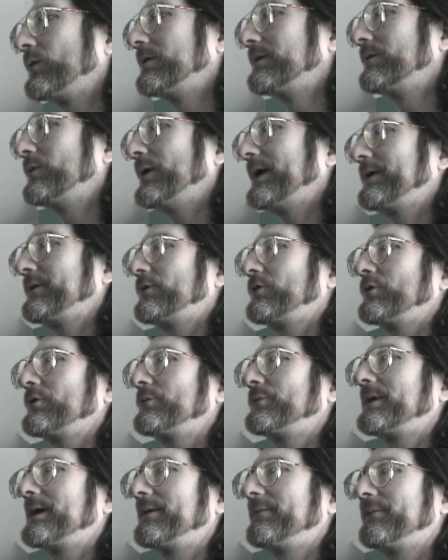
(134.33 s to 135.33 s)
One
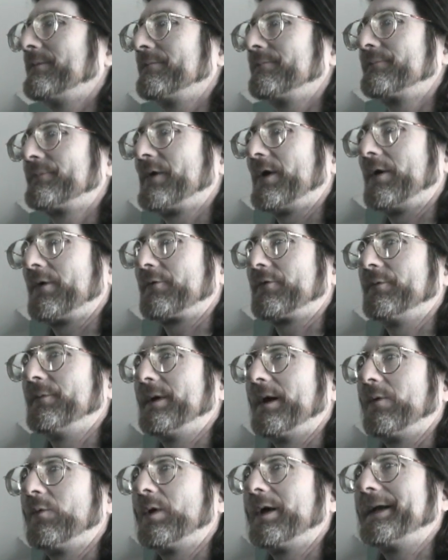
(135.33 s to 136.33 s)
group of them talks
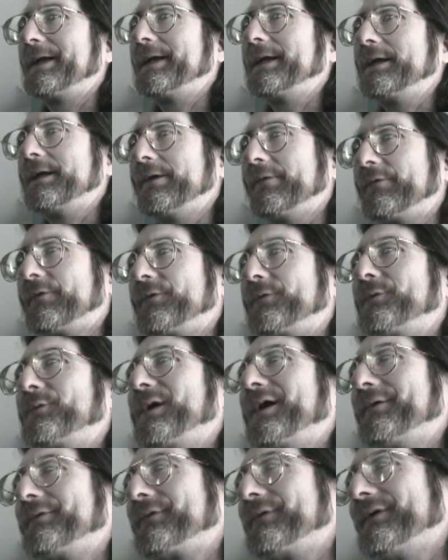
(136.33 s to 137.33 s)
about what idiots the
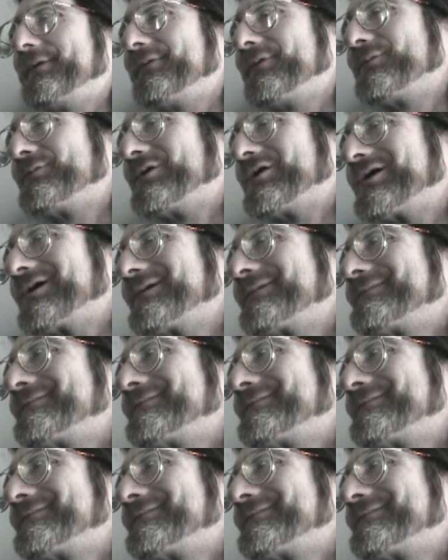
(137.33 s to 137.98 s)
rest of them are.